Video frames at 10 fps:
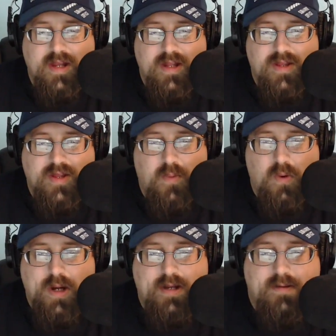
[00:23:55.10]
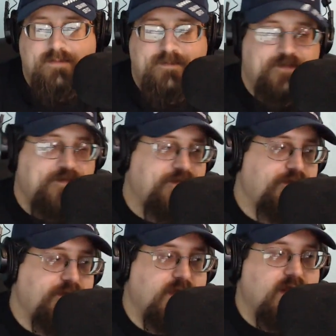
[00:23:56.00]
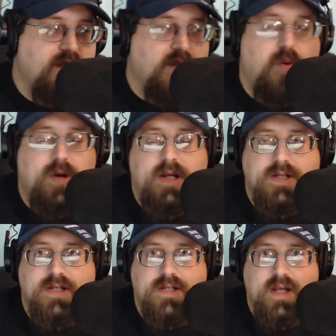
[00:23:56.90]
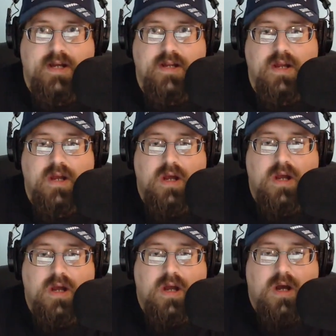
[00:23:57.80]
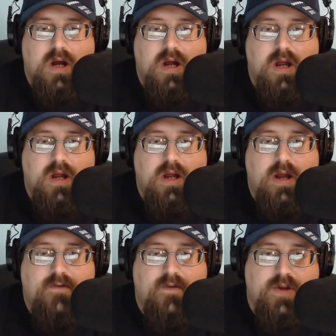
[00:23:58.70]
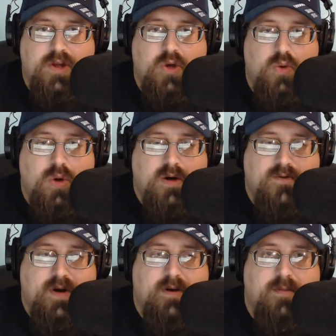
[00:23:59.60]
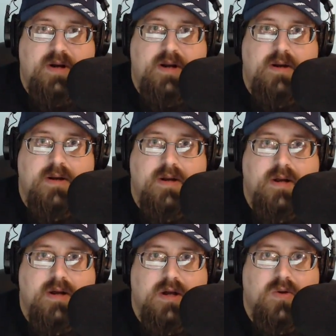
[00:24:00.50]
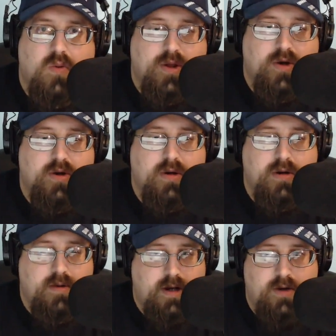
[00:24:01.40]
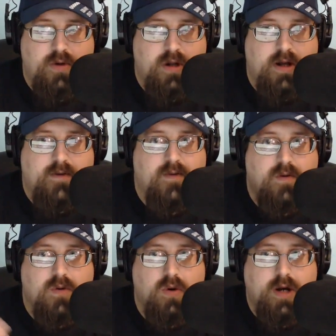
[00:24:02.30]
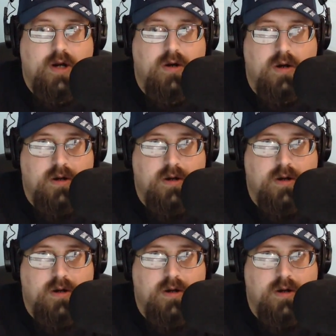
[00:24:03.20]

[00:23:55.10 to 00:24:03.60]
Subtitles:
the point the point is that if you are a friend of mine, whether in real life or here on